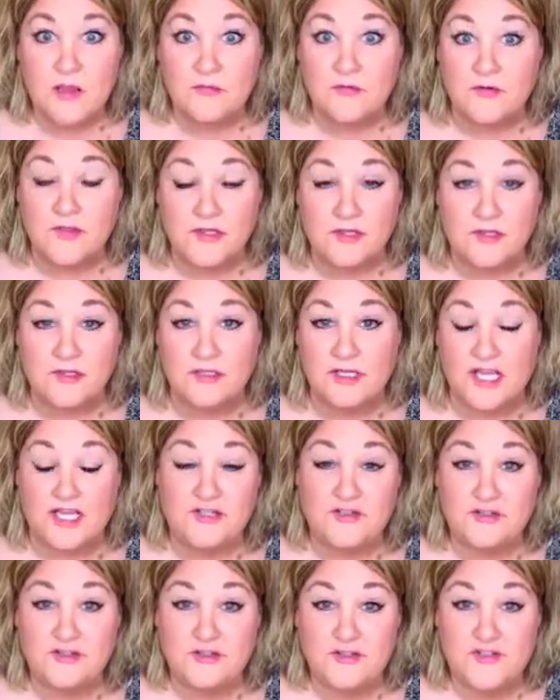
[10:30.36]
with an
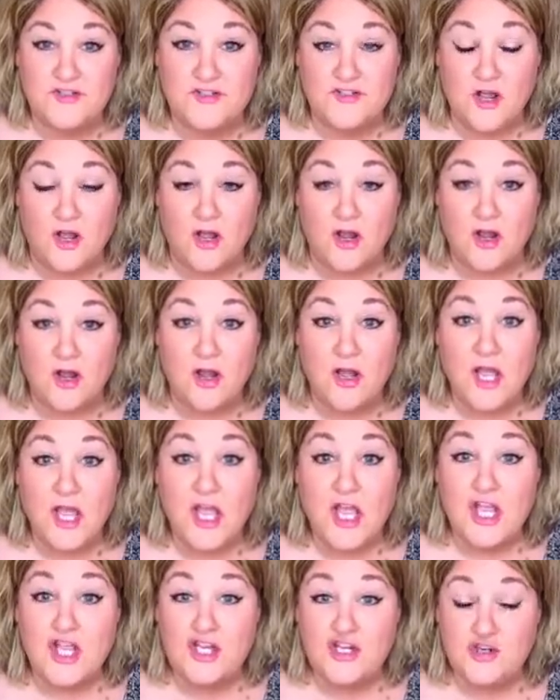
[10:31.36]
electrical saw,
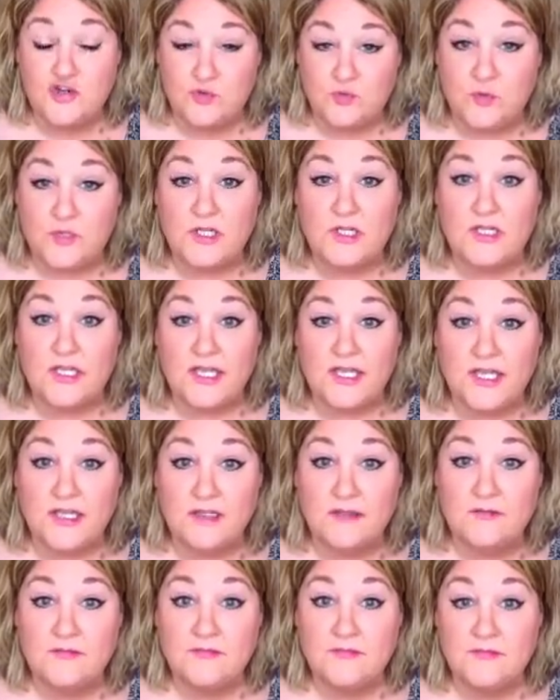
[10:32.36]

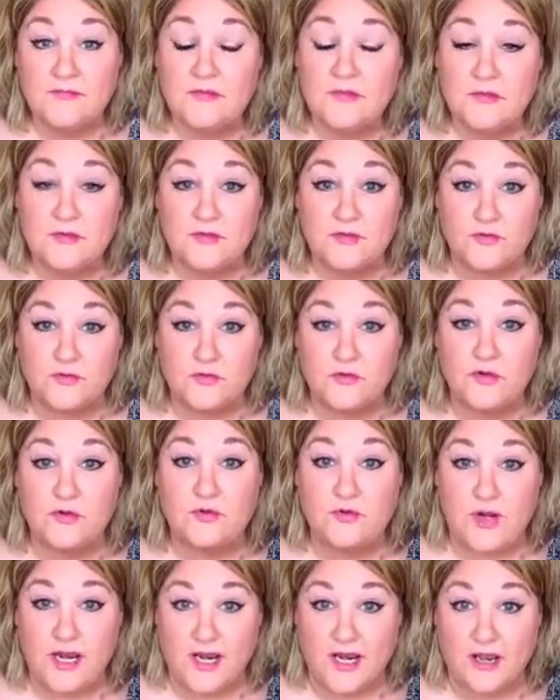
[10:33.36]
drilling through the
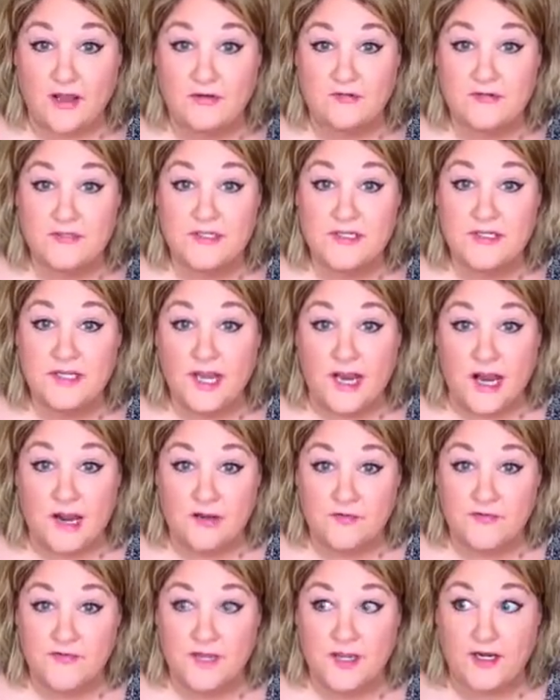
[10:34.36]
ground
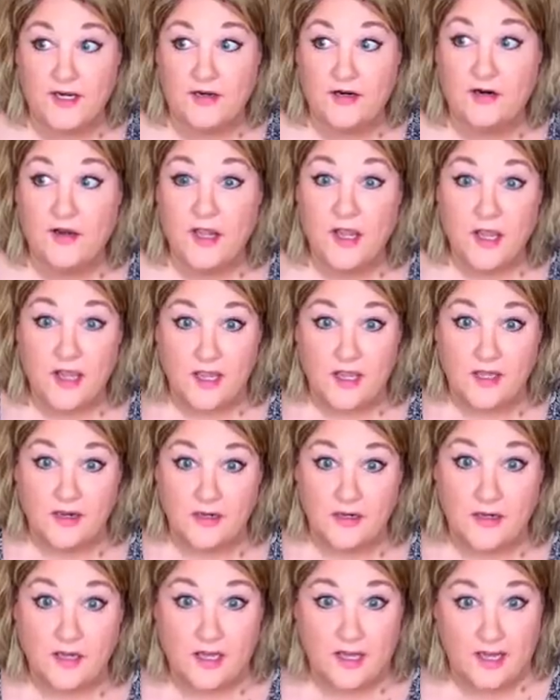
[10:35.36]
out there,
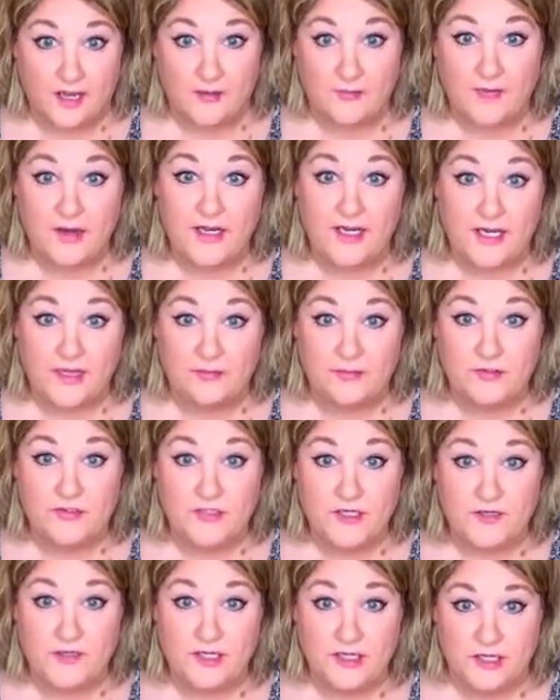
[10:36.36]
and at my
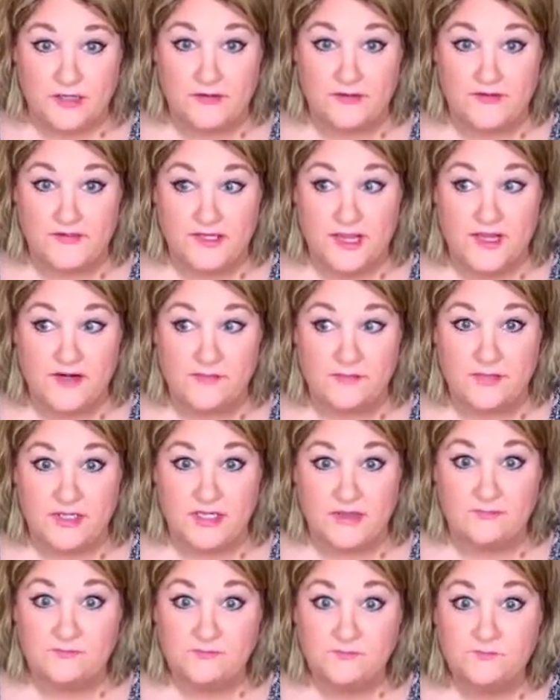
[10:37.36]
neighbors on the other side of
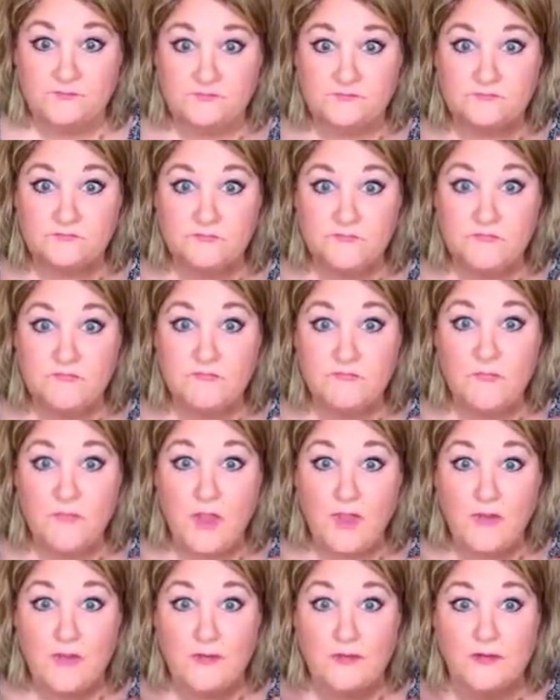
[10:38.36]
me.
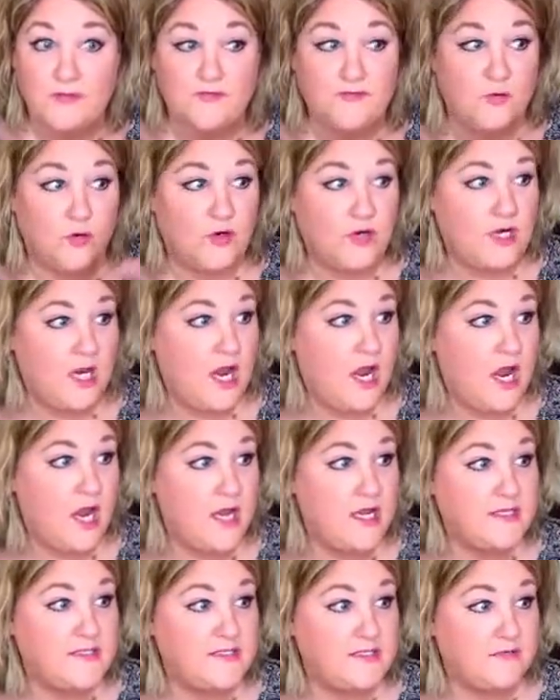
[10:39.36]
There were 4
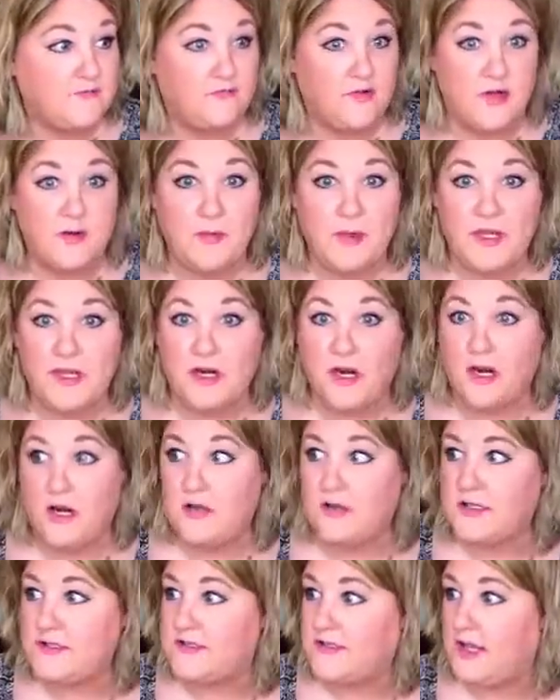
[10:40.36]
guys in front of my
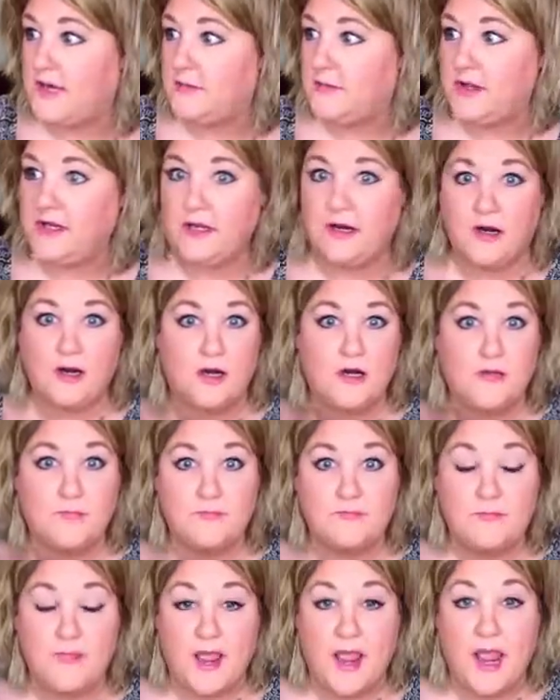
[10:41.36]
yard, the side of my
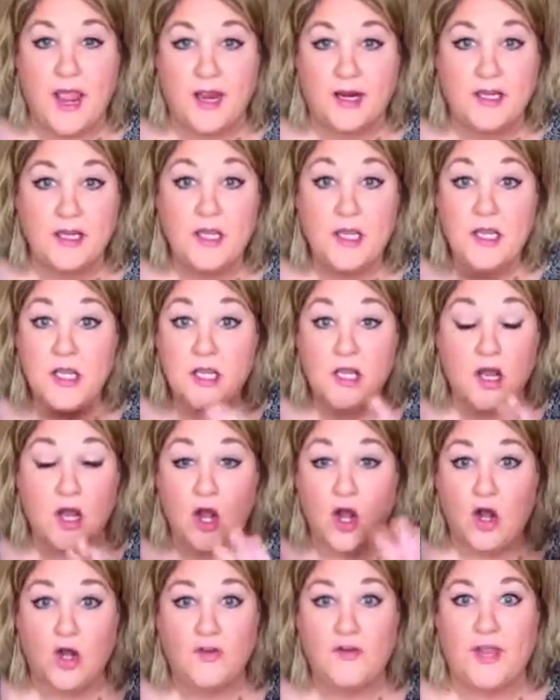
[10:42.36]
yard, back,
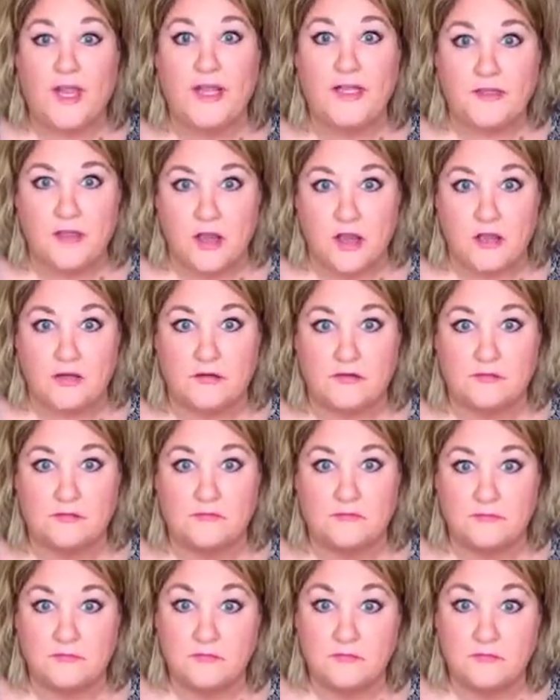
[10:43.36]
all day long.